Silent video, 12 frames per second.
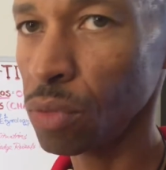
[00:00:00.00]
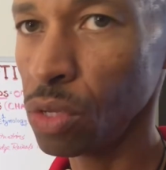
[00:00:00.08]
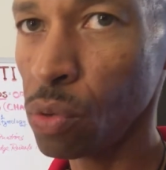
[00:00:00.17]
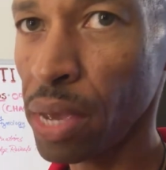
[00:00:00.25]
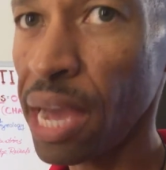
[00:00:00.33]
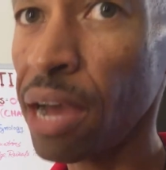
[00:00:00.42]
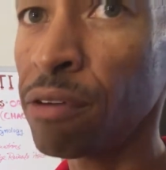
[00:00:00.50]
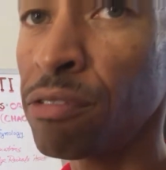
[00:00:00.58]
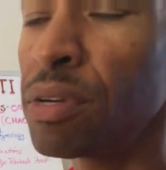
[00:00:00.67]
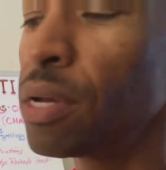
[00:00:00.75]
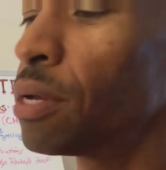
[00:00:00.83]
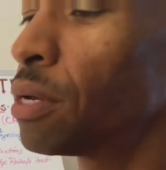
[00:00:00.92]
You have
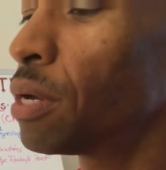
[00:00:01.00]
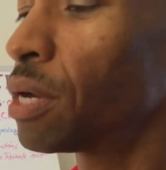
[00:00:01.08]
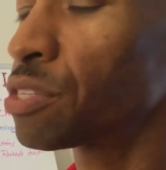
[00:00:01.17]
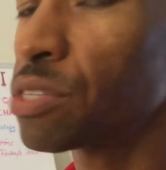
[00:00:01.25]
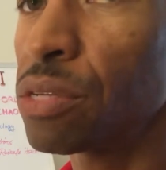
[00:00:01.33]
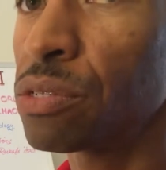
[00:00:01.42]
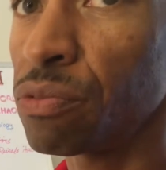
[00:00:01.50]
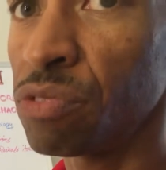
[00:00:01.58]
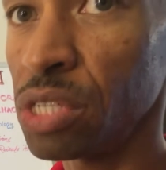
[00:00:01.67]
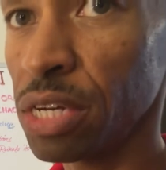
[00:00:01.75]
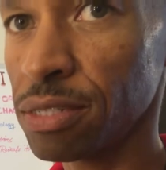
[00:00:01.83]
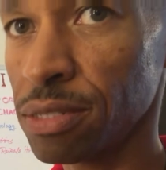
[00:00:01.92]
a sense of
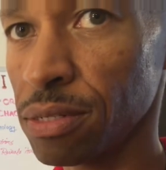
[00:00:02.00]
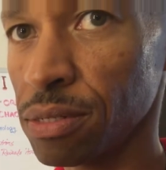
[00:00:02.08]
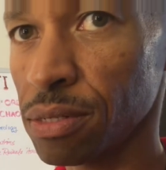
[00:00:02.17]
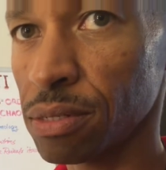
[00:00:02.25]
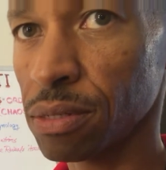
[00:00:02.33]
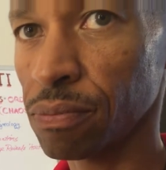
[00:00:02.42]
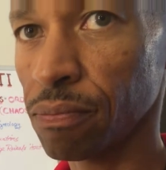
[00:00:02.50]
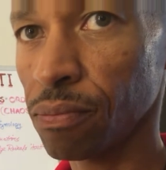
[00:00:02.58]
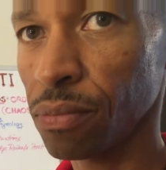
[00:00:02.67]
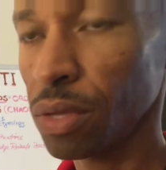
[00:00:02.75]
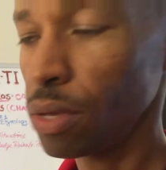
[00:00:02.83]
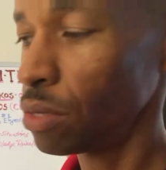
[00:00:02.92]
justice.
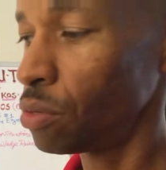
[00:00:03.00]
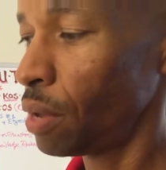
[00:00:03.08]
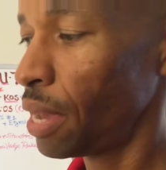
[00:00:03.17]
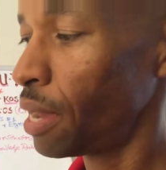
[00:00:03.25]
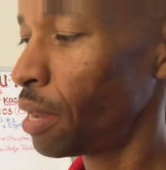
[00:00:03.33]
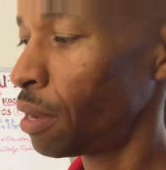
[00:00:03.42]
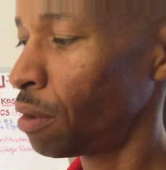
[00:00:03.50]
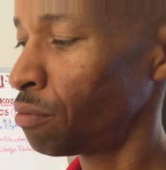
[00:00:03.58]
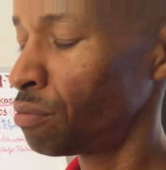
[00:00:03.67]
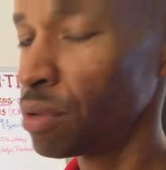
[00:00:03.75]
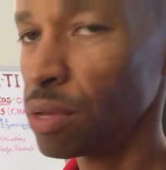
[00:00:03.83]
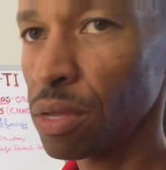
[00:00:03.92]
You
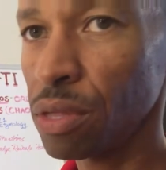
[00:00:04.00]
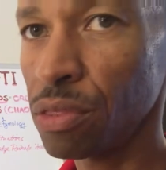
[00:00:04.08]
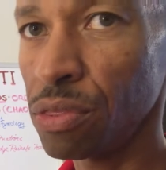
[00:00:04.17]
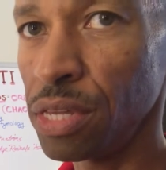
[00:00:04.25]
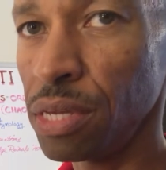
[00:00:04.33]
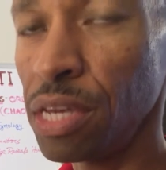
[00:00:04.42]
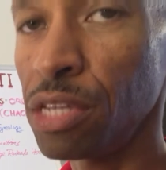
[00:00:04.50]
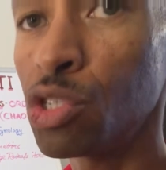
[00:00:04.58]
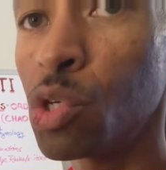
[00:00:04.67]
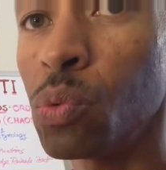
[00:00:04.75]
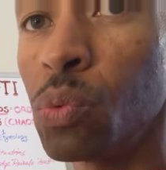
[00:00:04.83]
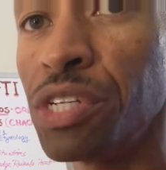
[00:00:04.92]
have the
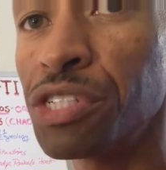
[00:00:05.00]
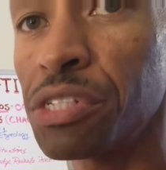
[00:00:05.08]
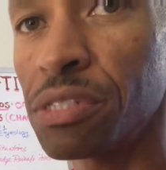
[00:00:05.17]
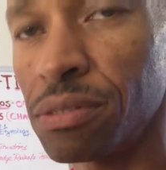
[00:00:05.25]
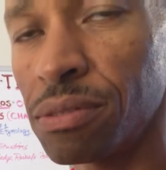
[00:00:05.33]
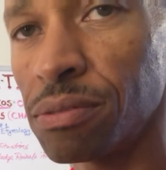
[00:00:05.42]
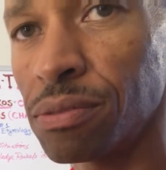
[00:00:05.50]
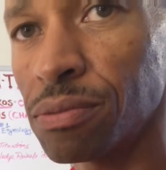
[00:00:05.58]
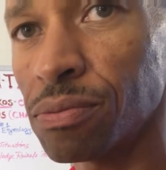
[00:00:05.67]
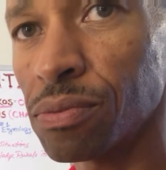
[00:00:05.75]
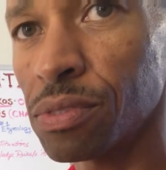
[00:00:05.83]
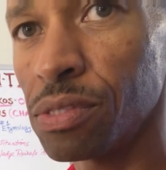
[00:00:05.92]
intuition,
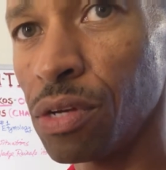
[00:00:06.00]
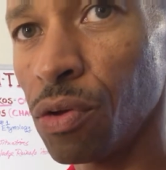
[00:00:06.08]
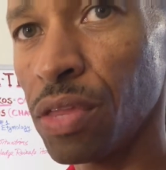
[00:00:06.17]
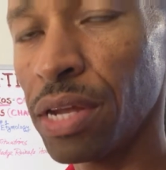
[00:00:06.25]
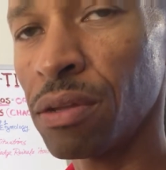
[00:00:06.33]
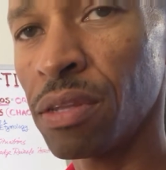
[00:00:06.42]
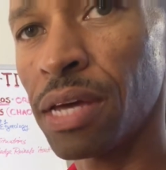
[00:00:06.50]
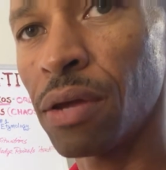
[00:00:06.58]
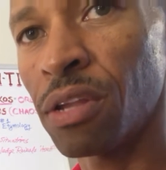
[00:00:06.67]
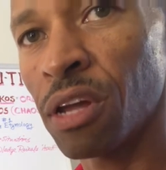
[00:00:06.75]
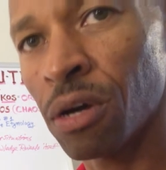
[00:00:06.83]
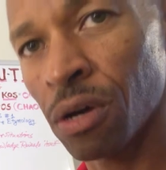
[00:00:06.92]

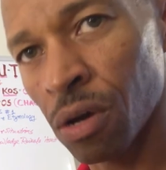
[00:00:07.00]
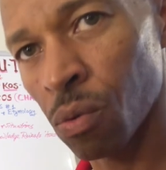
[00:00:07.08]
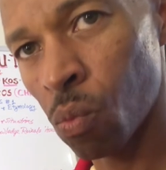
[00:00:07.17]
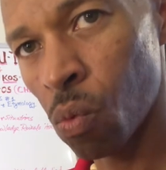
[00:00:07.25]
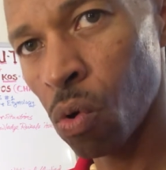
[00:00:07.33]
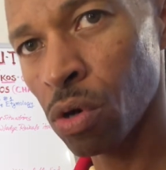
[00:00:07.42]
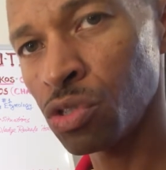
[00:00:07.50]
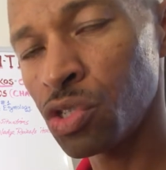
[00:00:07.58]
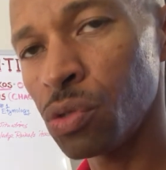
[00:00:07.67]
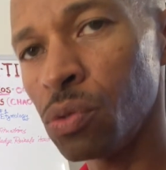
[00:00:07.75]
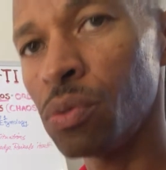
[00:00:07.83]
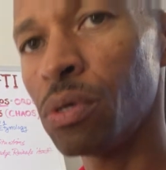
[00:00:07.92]
that
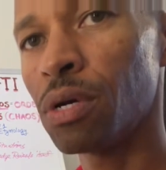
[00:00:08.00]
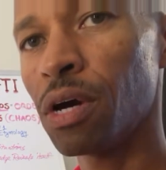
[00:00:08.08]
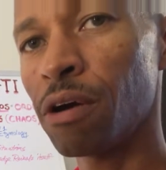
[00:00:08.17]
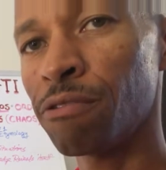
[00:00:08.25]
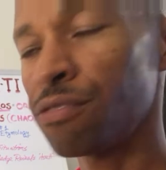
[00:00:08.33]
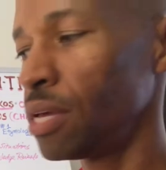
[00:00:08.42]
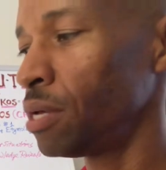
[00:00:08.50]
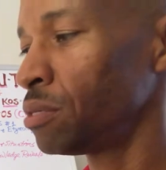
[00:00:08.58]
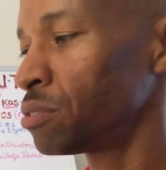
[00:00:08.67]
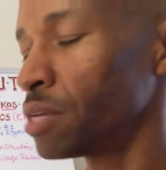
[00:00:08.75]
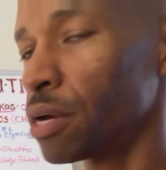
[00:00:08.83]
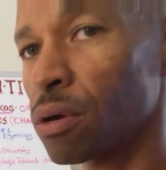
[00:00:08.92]
warns you of
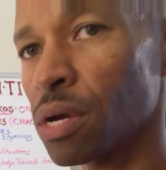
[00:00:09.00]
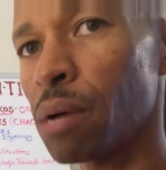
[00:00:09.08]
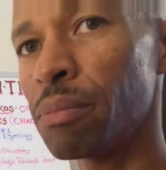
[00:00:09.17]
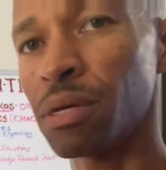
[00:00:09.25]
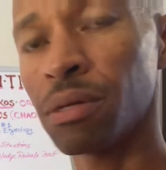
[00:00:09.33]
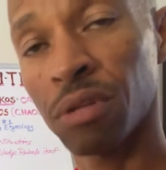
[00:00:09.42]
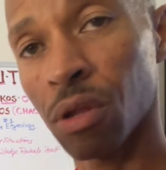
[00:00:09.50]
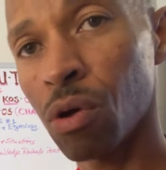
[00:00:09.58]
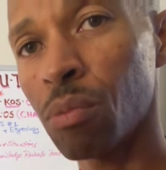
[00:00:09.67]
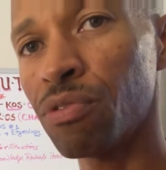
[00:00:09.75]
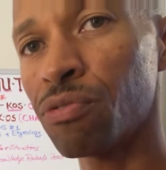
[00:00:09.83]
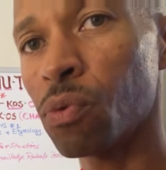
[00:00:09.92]
things that are coming
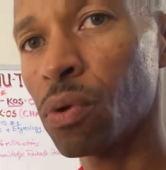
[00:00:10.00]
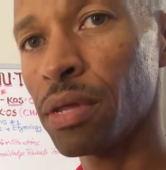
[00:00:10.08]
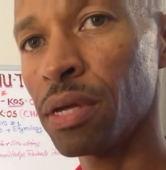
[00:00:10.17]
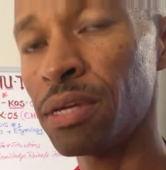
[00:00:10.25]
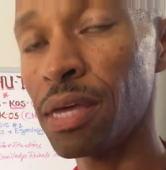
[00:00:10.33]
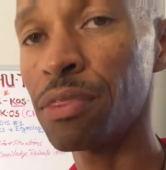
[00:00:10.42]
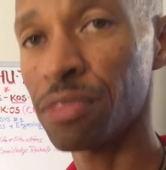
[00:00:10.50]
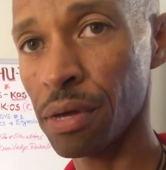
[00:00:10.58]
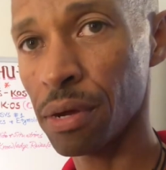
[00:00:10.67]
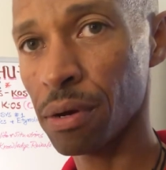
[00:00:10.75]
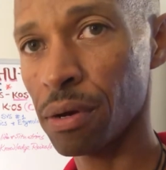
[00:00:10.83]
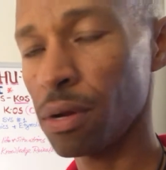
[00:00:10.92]
long before they get
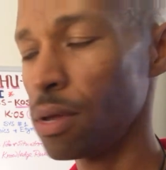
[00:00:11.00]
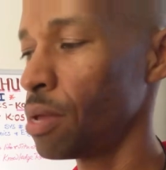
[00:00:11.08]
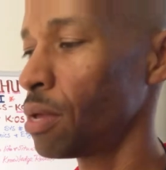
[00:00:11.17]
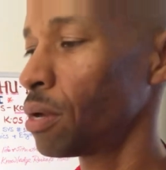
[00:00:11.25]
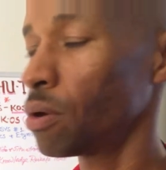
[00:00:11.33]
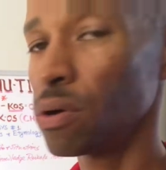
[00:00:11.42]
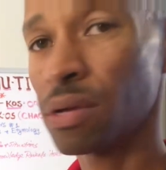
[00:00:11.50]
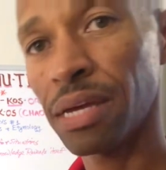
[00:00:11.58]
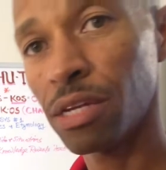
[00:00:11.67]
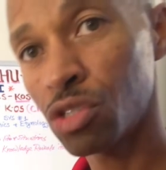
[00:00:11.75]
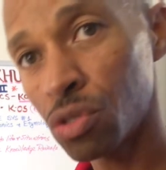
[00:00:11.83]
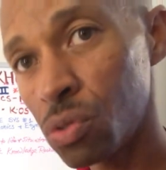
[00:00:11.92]
there or
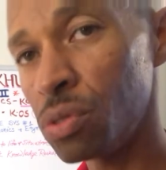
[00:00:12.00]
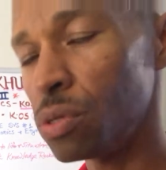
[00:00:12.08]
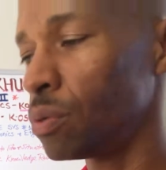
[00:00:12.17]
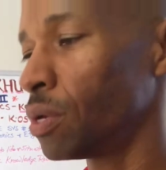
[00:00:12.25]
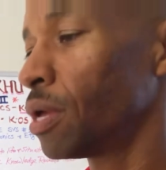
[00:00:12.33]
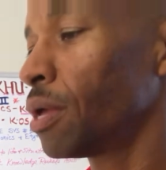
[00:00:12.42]
get to you.